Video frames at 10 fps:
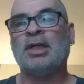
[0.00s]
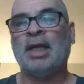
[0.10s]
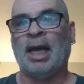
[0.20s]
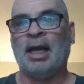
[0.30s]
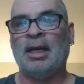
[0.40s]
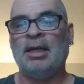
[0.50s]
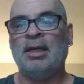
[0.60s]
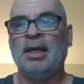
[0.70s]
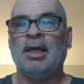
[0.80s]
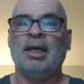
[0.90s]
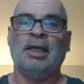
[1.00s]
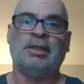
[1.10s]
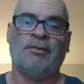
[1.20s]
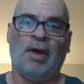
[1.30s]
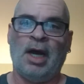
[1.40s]
a day, and
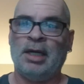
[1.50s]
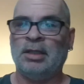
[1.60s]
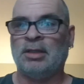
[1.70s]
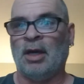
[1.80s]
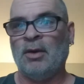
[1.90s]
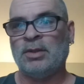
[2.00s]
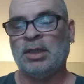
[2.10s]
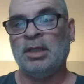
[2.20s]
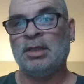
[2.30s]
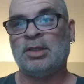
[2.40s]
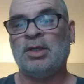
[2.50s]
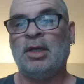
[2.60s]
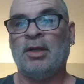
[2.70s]
divided dosages,